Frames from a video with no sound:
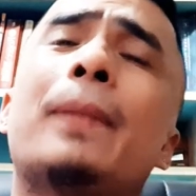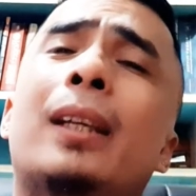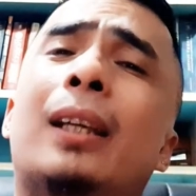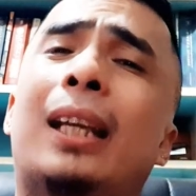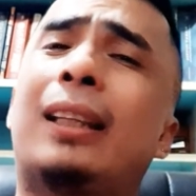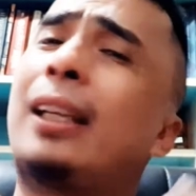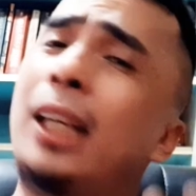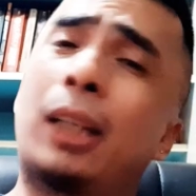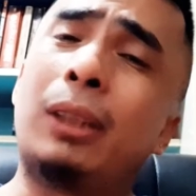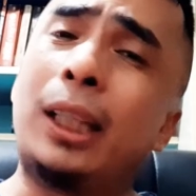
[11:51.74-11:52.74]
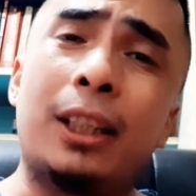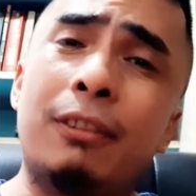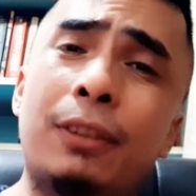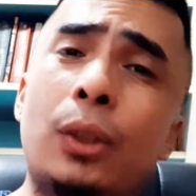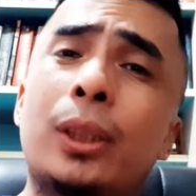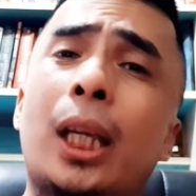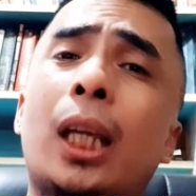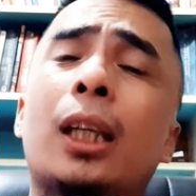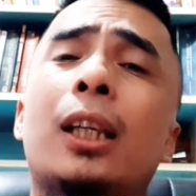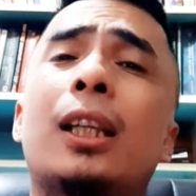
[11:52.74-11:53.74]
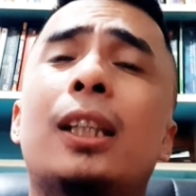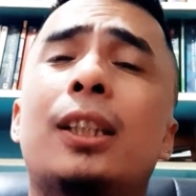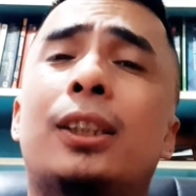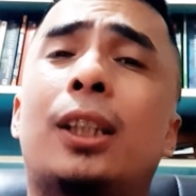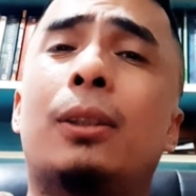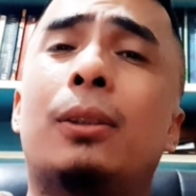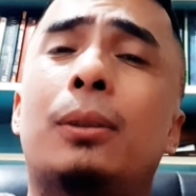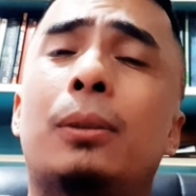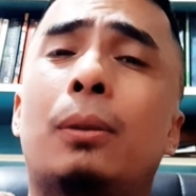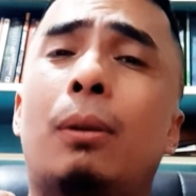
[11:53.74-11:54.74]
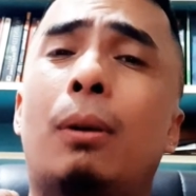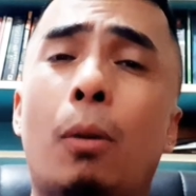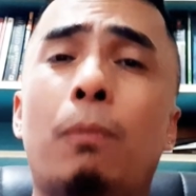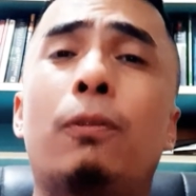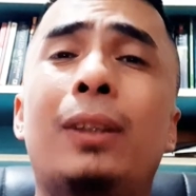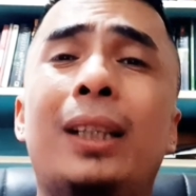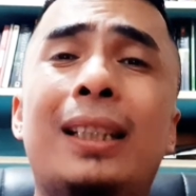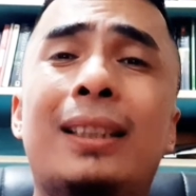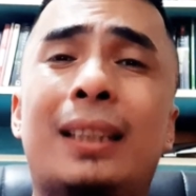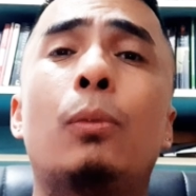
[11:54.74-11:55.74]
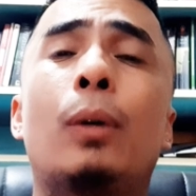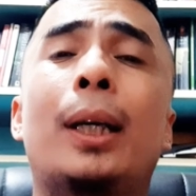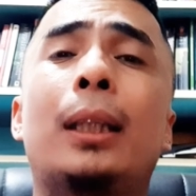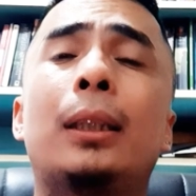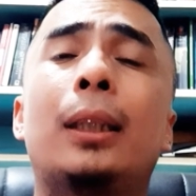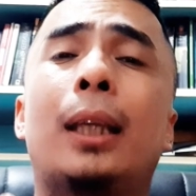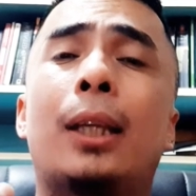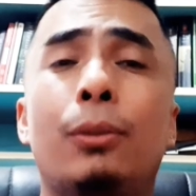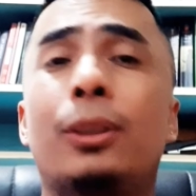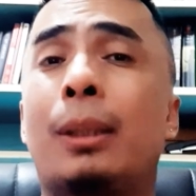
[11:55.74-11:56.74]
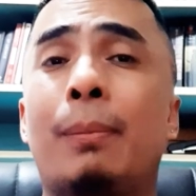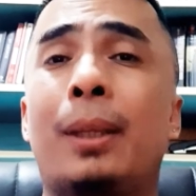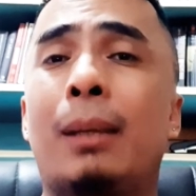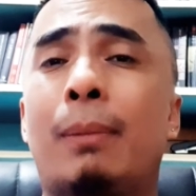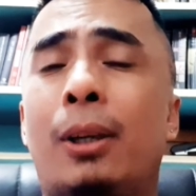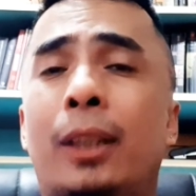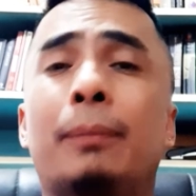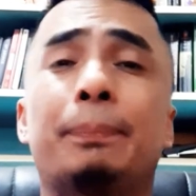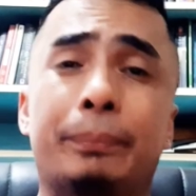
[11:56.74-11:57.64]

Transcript: It can get really confusing. So hopefully someone can do something about it.